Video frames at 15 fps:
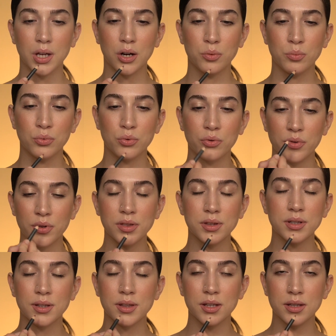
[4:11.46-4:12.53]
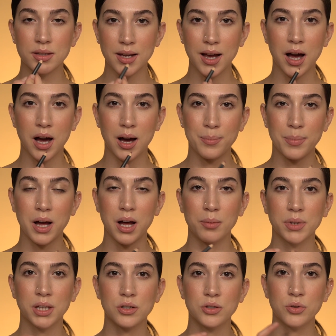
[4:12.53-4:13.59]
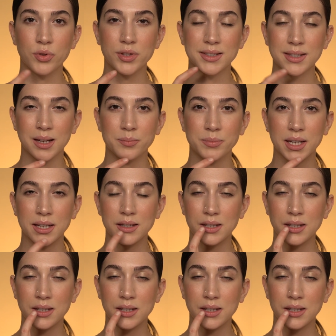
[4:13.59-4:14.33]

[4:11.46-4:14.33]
moving to the top, I'm gonna do the same technique.